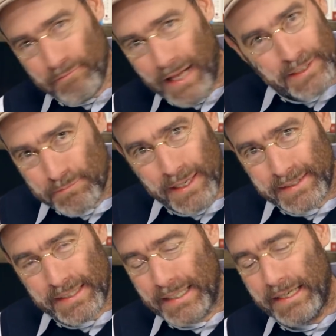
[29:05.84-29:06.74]
That's
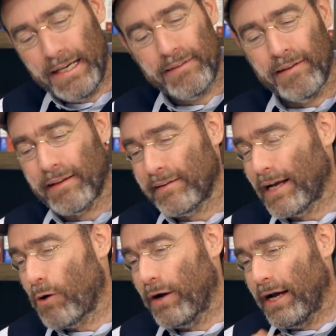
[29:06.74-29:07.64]
basically it. And
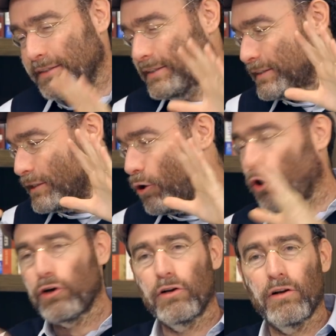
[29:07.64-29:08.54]
Netanyahu has his
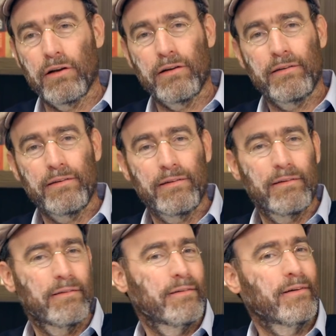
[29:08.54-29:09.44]
loyal,
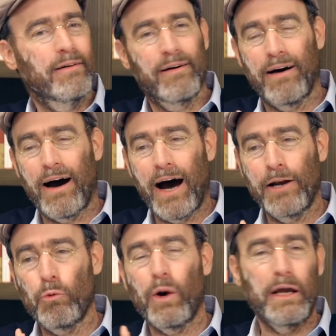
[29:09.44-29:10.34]

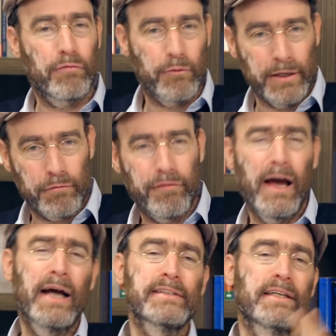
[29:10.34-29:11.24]
unwavering
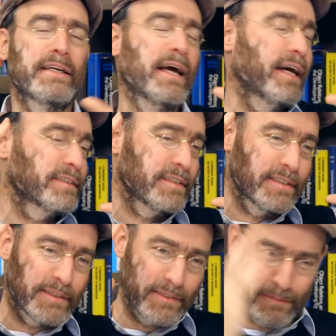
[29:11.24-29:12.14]
fans, and he has
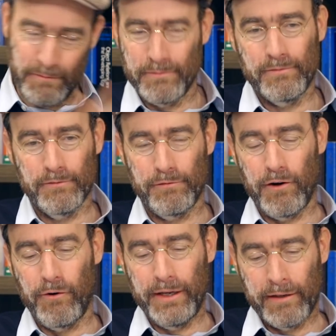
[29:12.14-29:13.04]
his
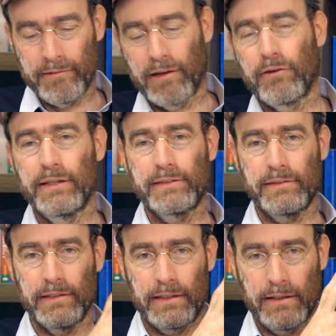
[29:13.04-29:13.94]
very
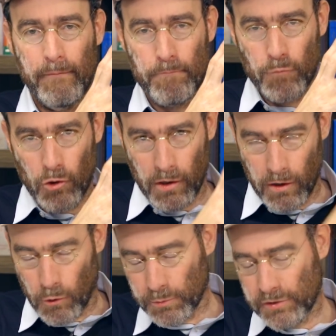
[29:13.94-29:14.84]
antagonistic
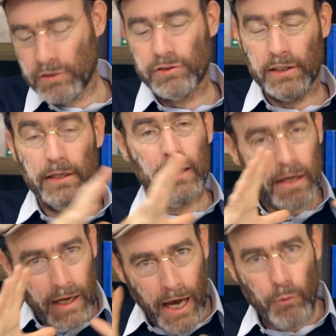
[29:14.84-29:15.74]
opposition.
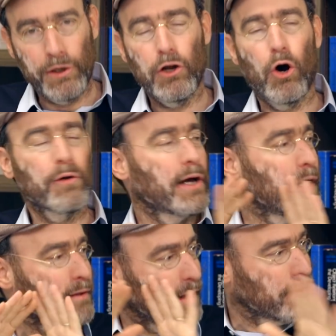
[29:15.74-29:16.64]
And we know
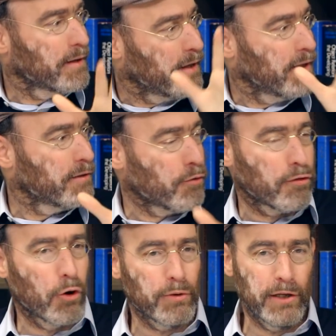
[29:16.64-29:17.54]
that, and
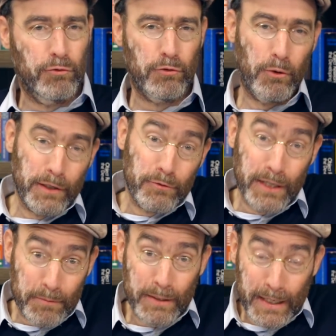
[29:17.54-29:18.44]
there's no need to go into
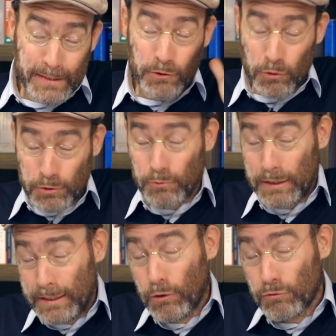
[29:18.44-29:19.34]
that because it's also
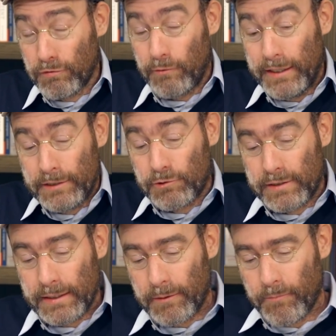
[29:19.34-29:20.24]
really not very
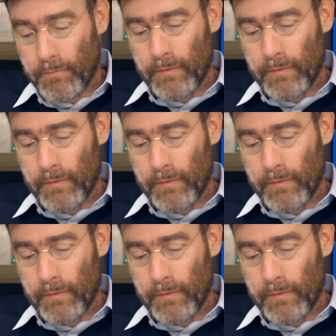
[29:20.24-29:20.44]
interesting.